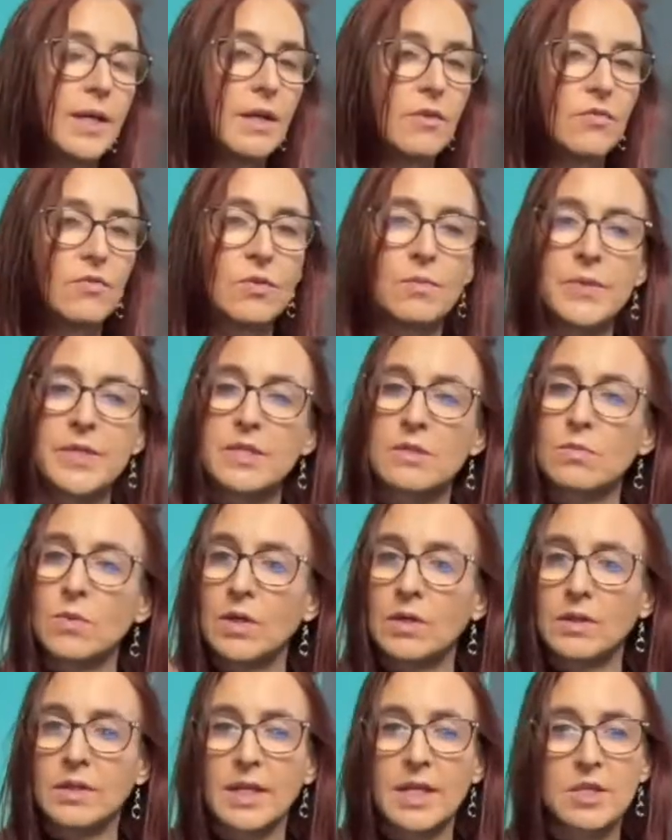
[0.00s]
If you miss
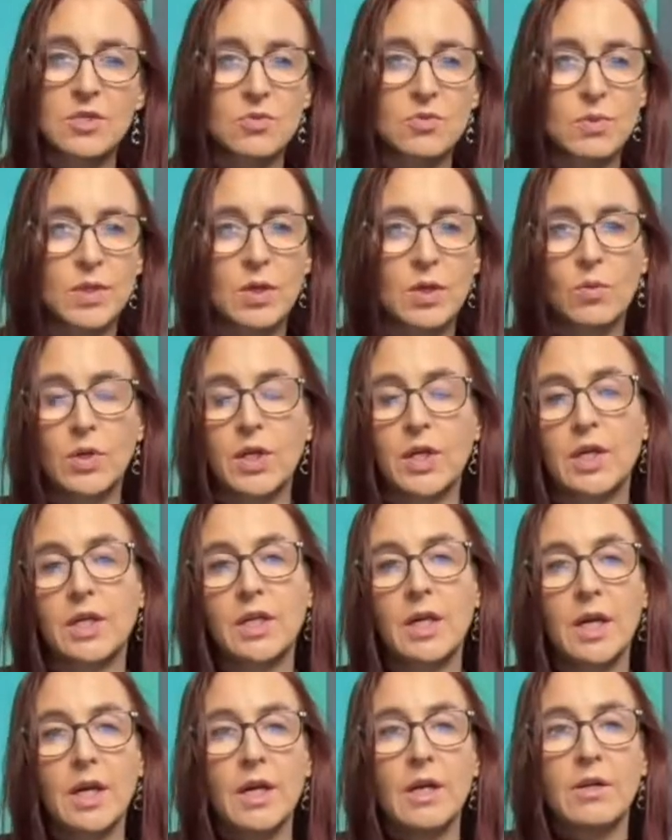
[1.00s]
one, it gets recorded.
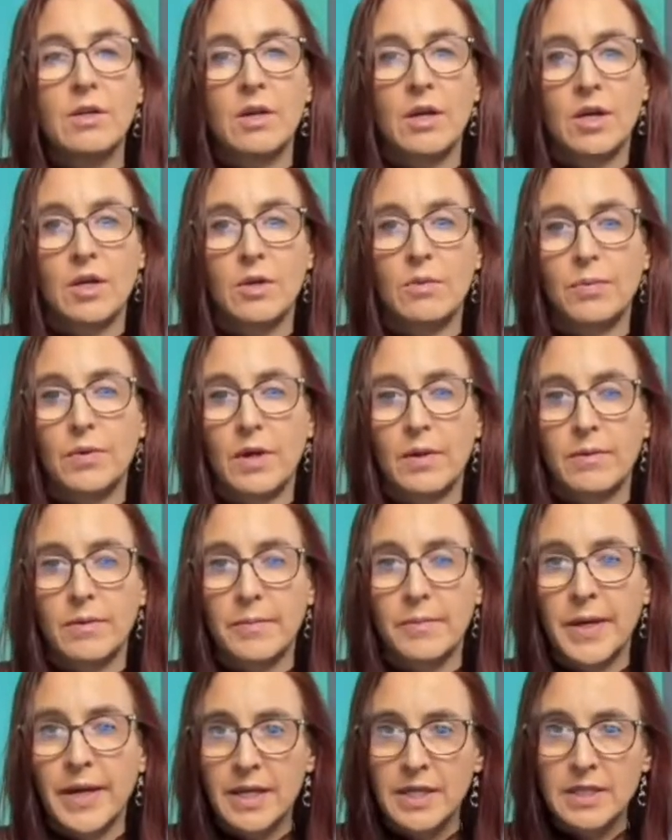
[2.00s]
Not a problem.
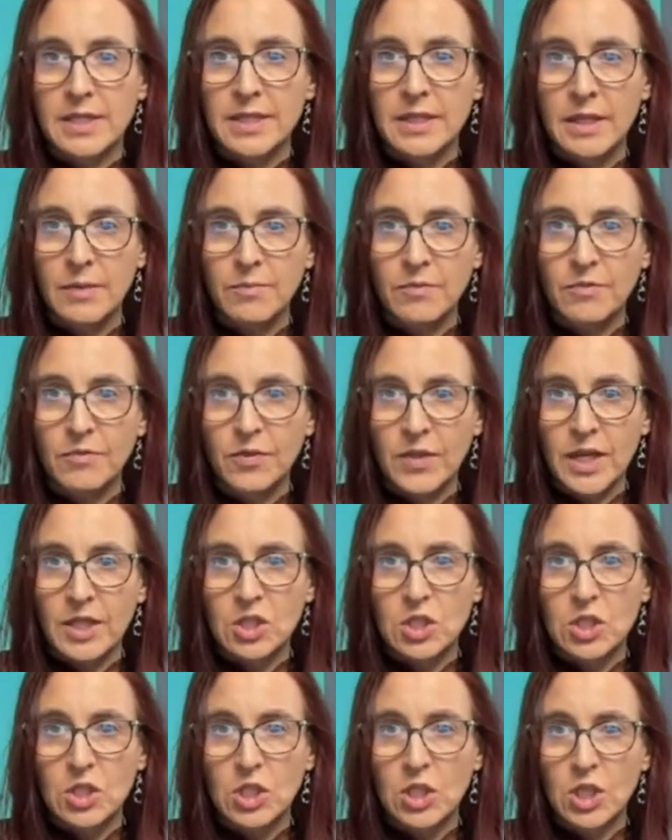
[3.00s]
Hi, Tim
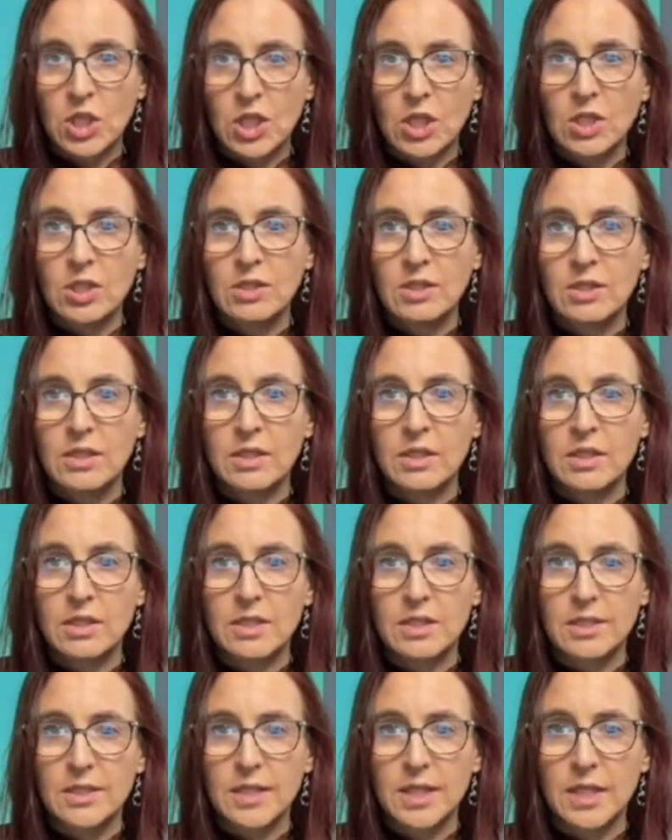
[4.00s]
Fletcher. Good to
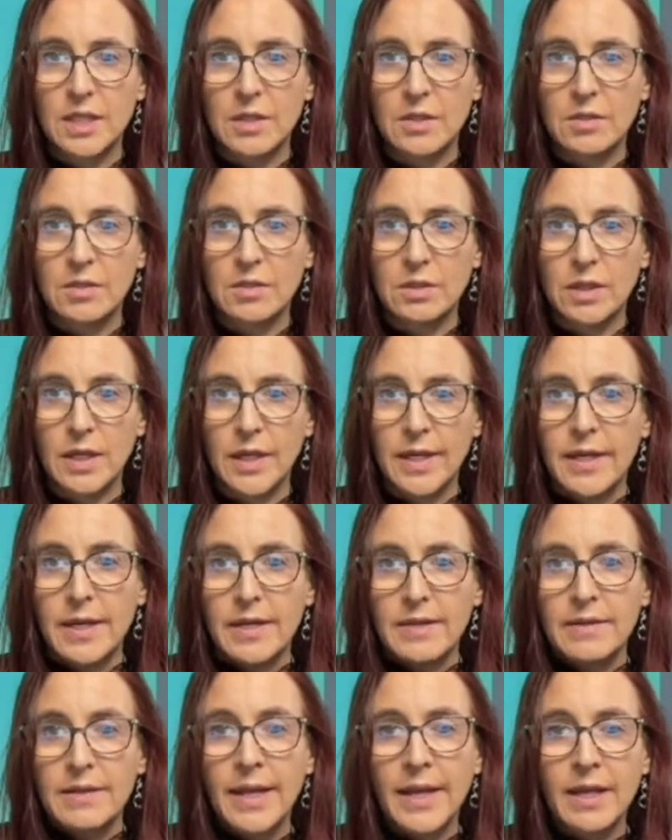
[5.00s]
see you.
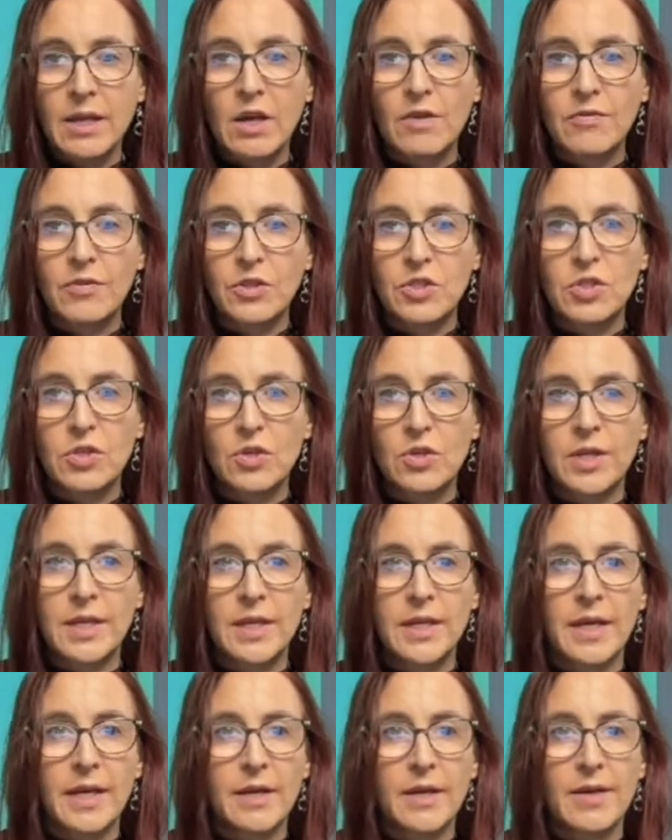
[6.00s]
Thank you all for joining.
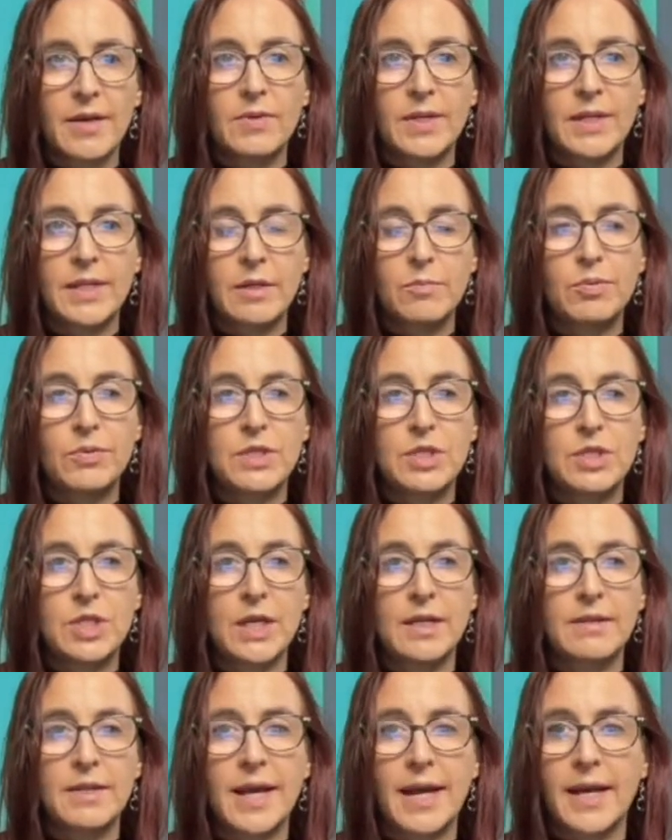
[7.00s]
I really
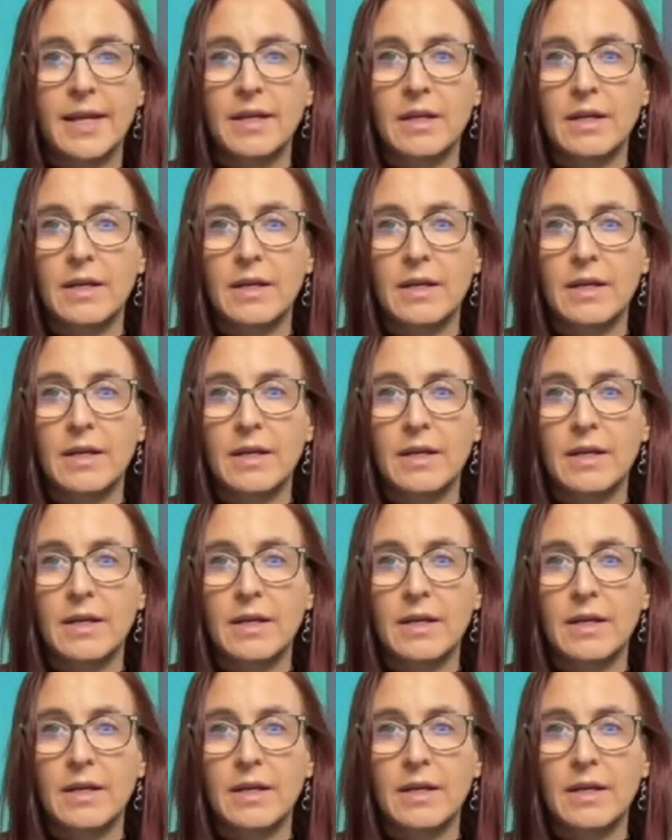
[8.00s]
appreciate that.